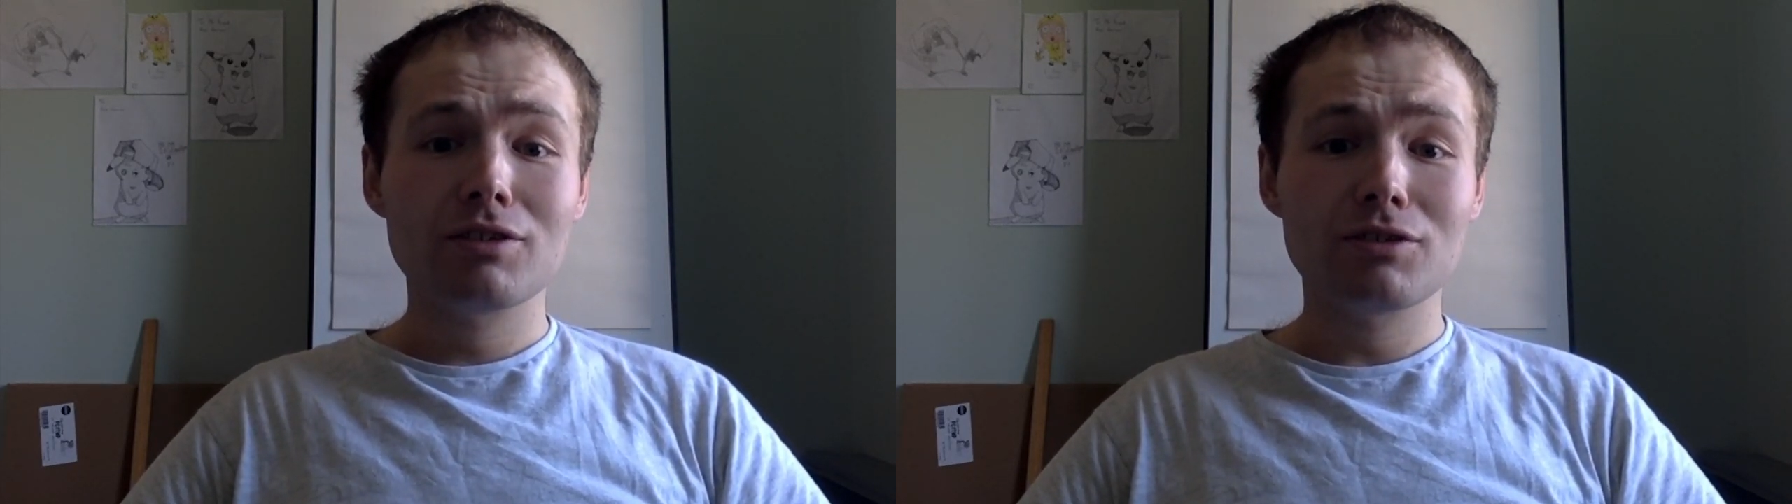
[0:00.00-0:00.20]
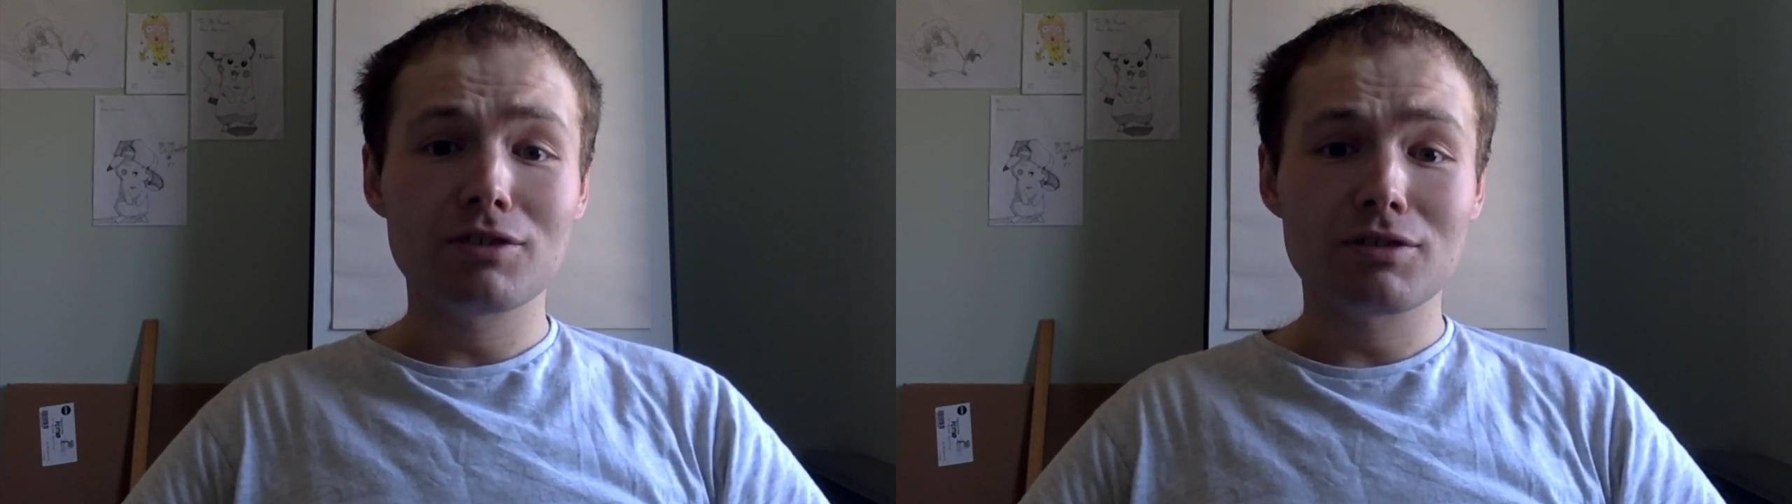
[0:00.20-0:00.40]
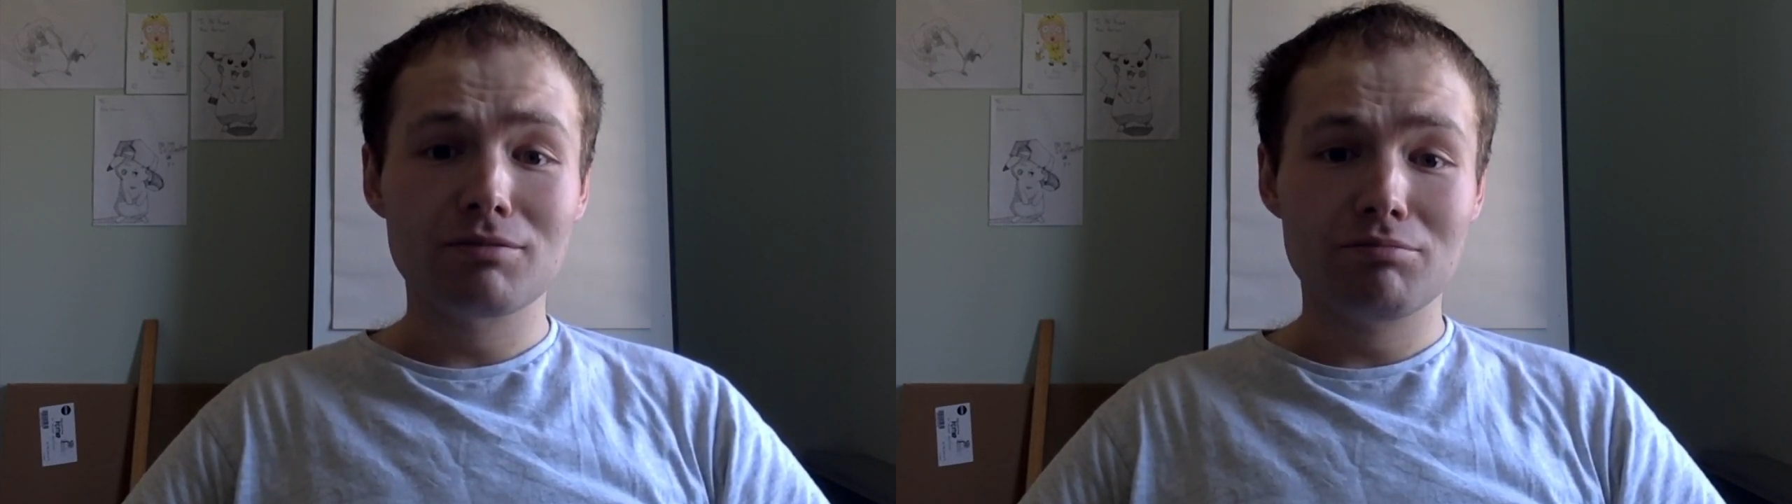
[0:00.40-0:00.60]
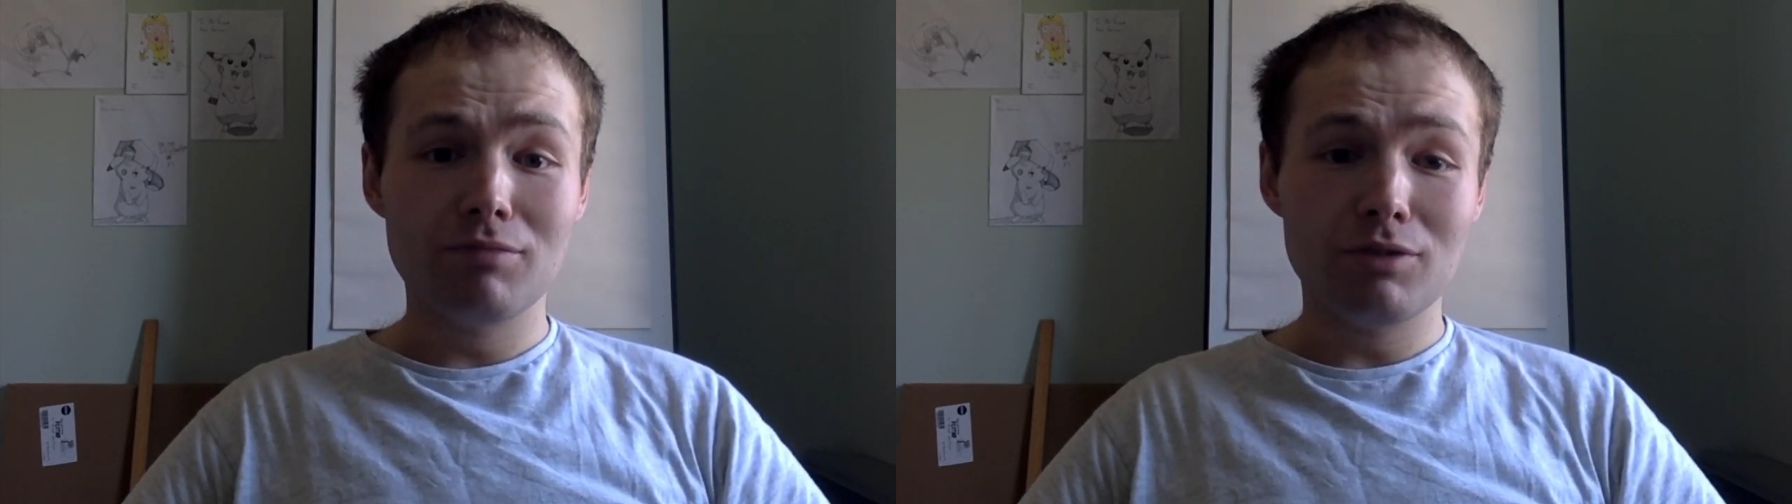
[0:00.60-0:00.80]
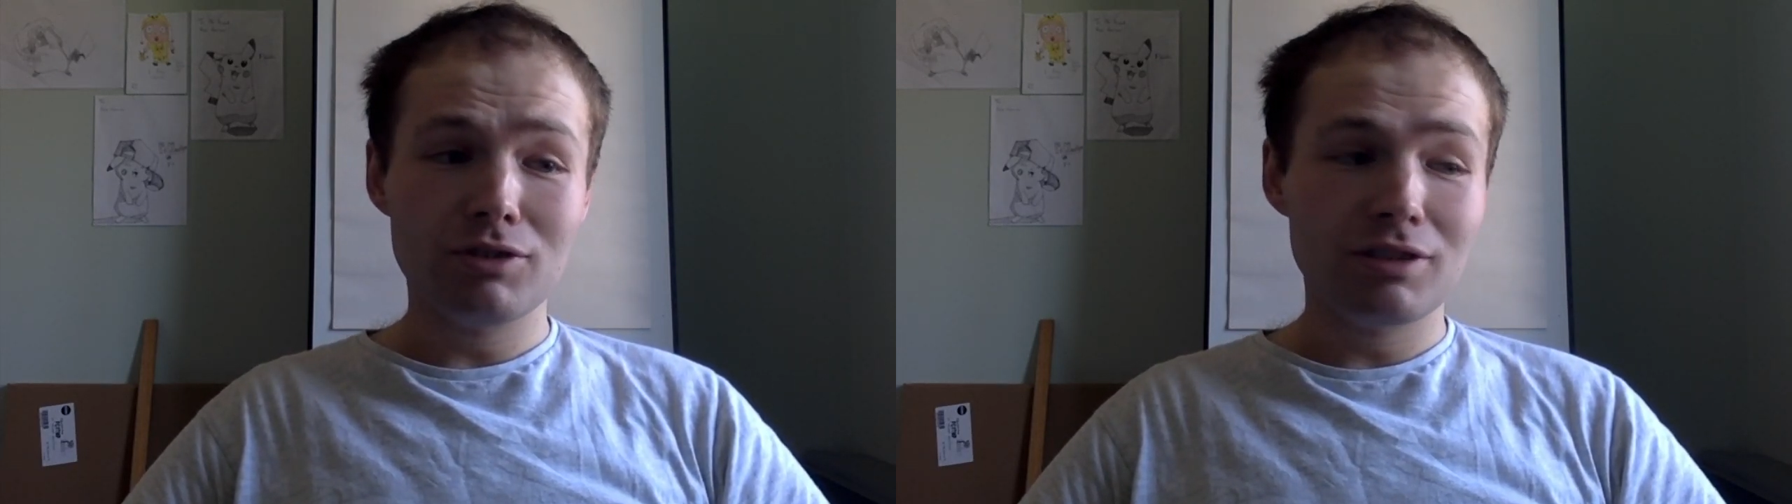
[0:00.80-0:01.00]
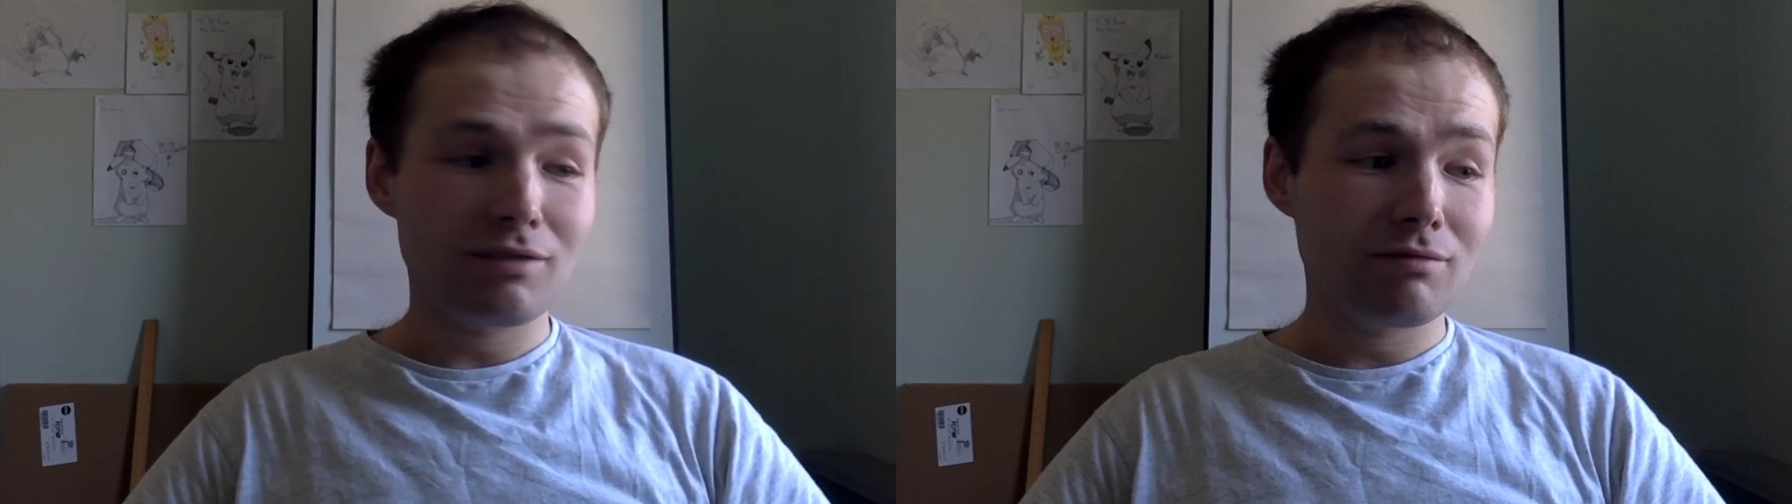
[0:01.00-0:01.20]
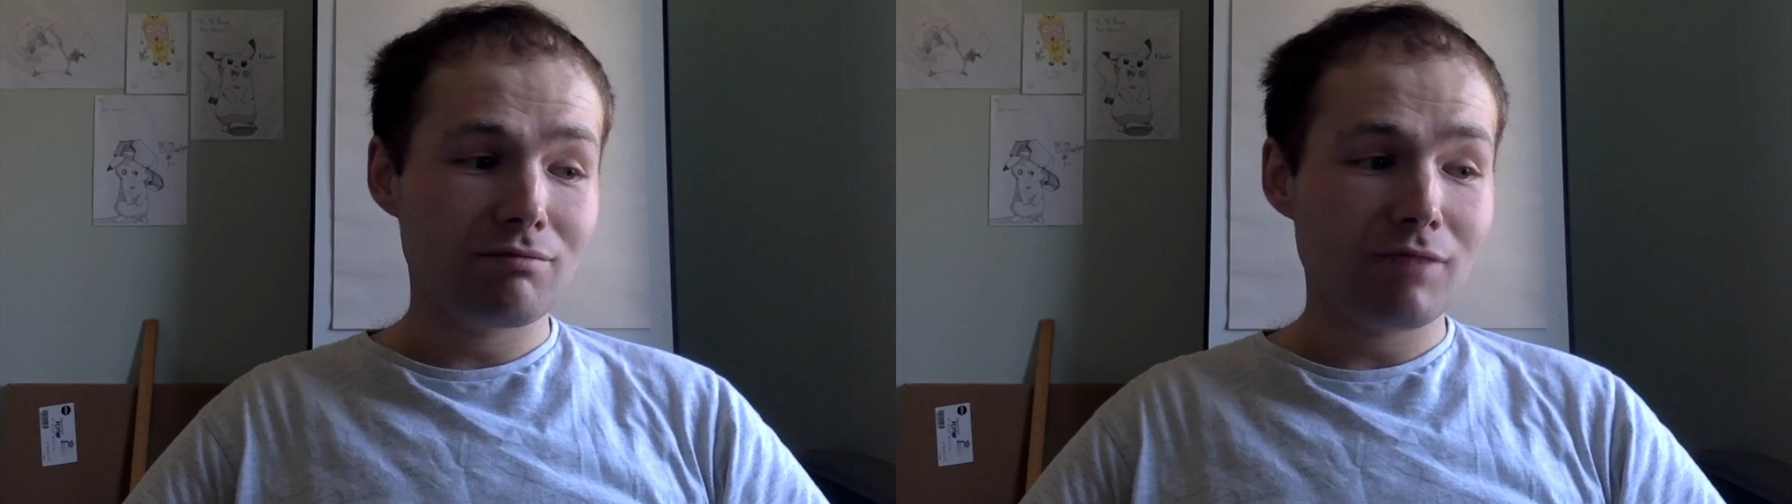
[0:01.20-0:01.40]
just watching